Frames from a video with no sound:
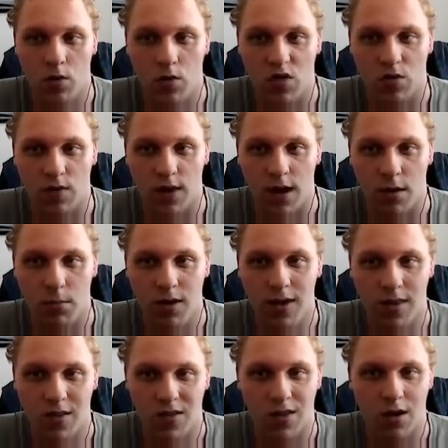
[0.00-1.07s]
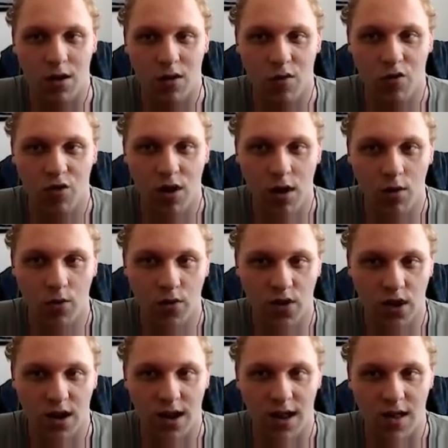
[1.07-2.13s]
So that means that our child
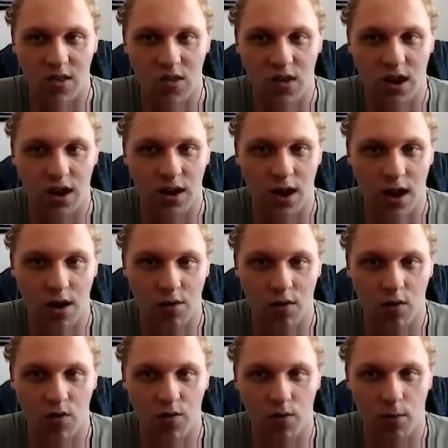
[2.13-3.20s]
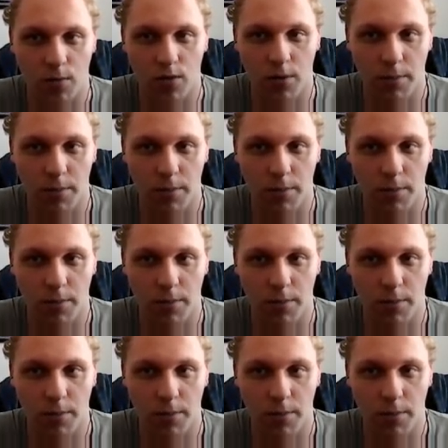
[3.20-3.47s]
class inherits from the